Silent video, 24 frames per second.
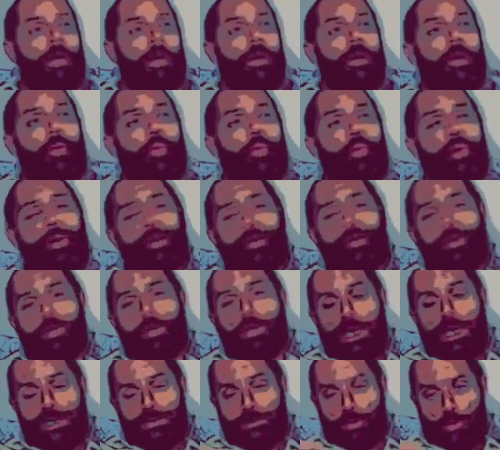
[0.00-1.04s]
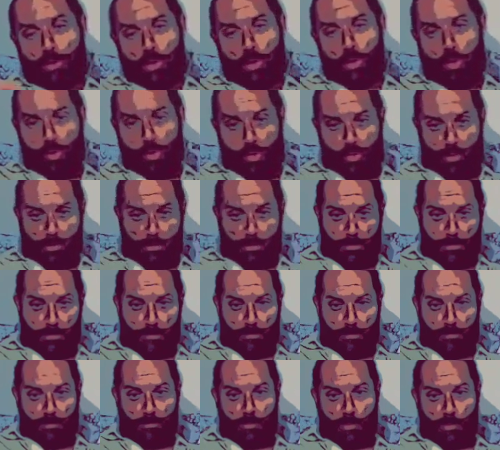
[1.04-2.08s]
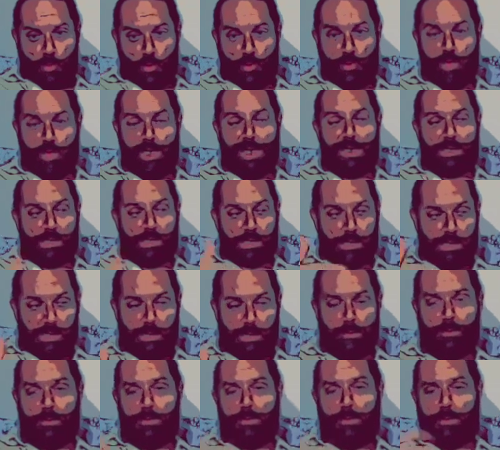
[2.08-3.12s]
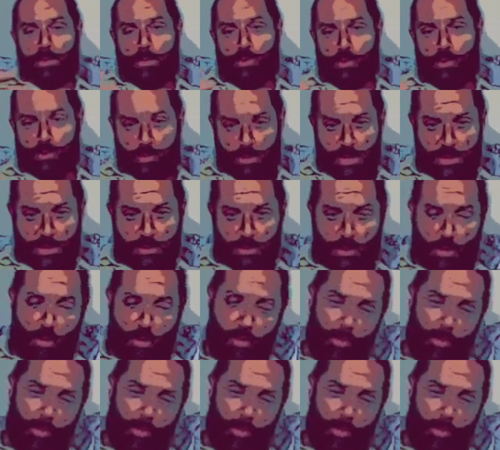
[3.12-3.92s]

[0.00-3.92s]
where you let go, to the extent that you let go.